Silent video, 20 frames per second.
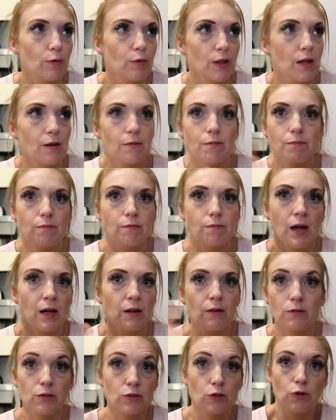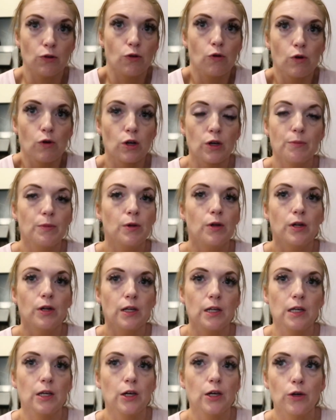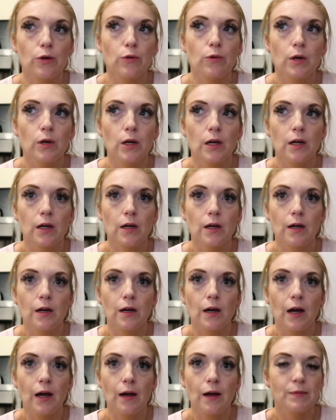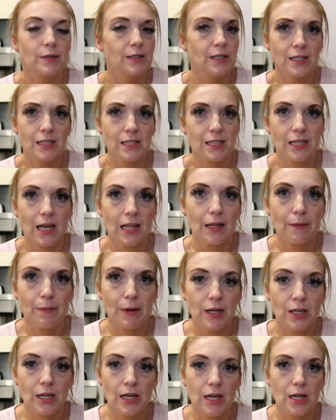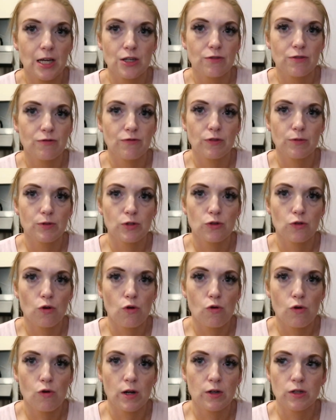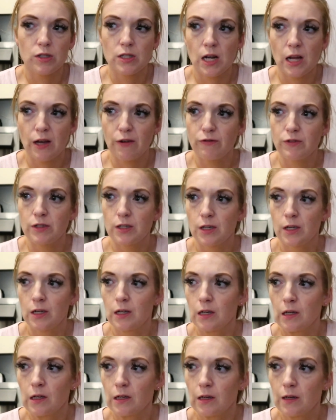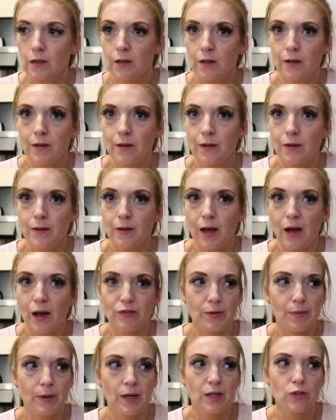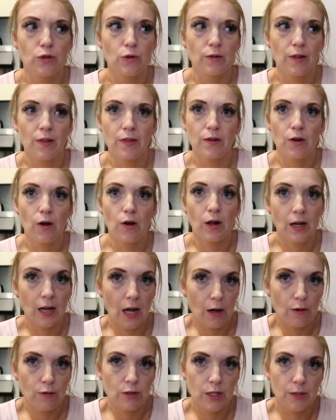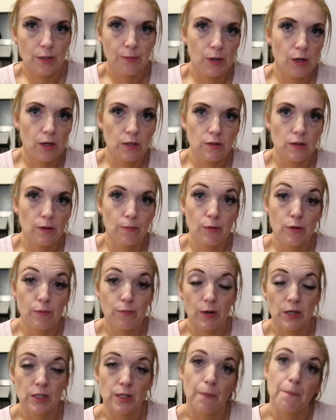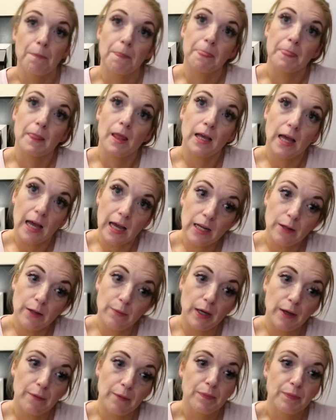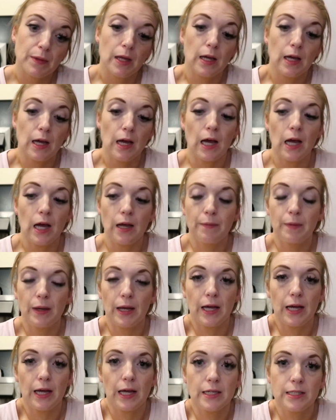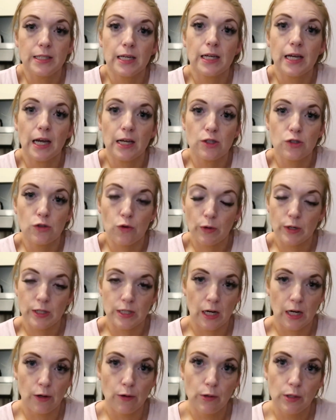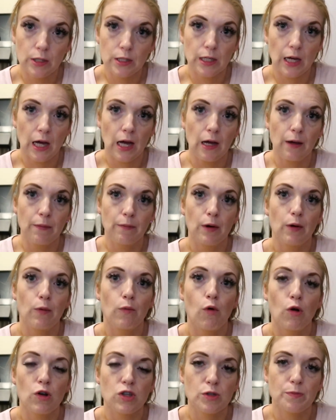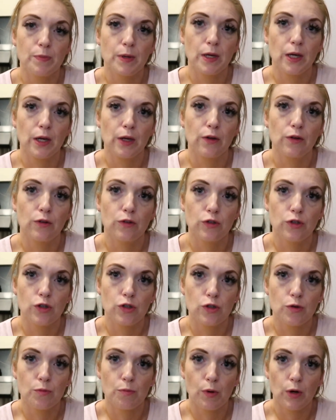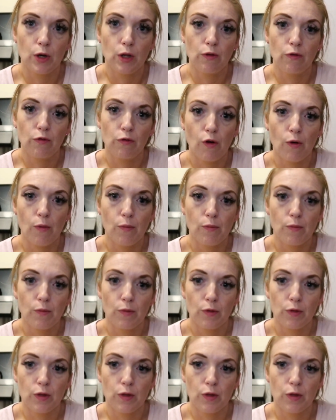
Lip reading: within my sort of local community who didn't get the medication from store and has left after being told that they're not allowed it because of their blood pressure. Anyway, it did get sorted out. Was speaking to somebody from